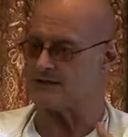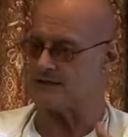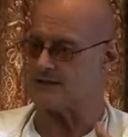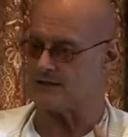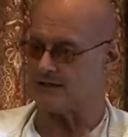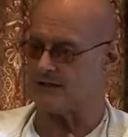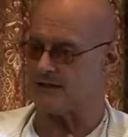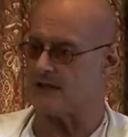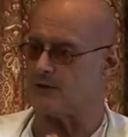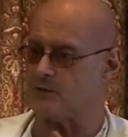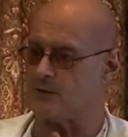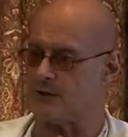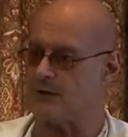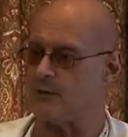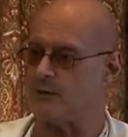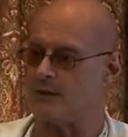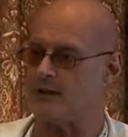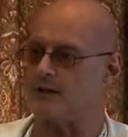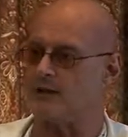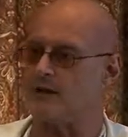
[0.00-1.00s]
that
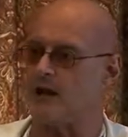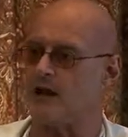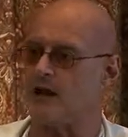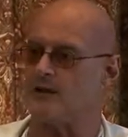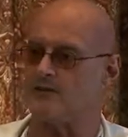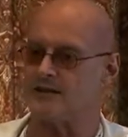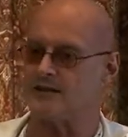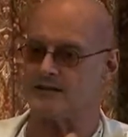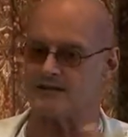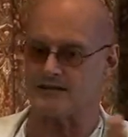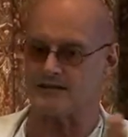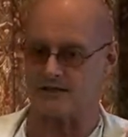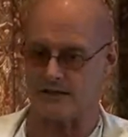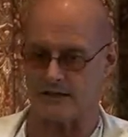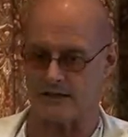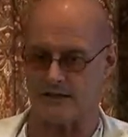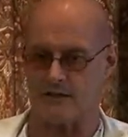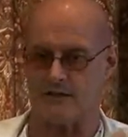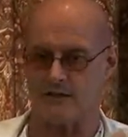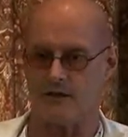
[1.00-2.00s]
we can
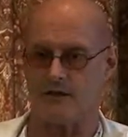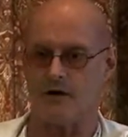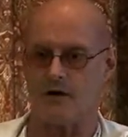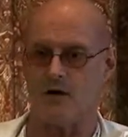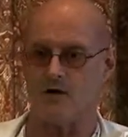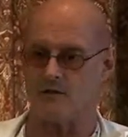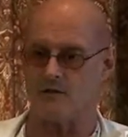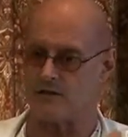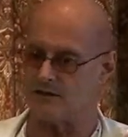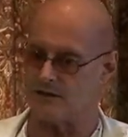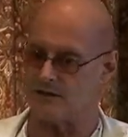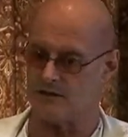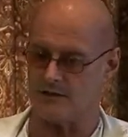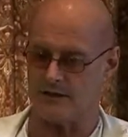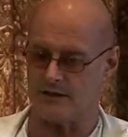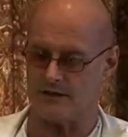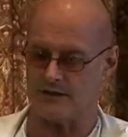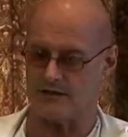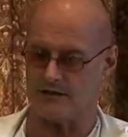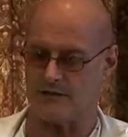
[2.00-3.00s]
obviously overdo
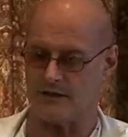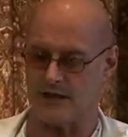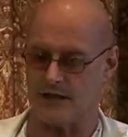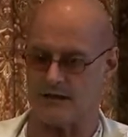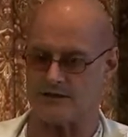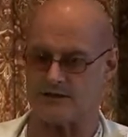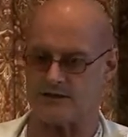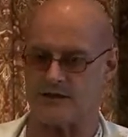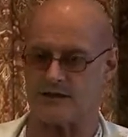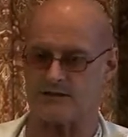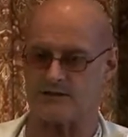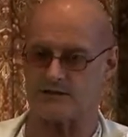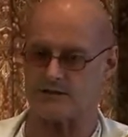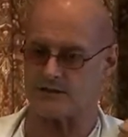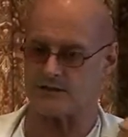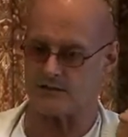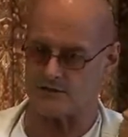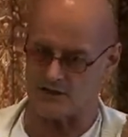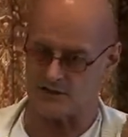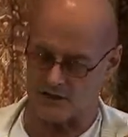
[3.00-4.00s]
it and just
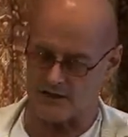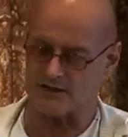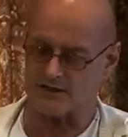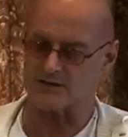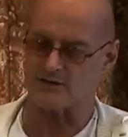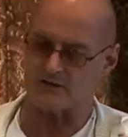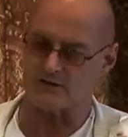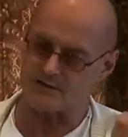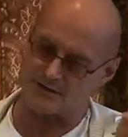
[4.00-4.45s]
do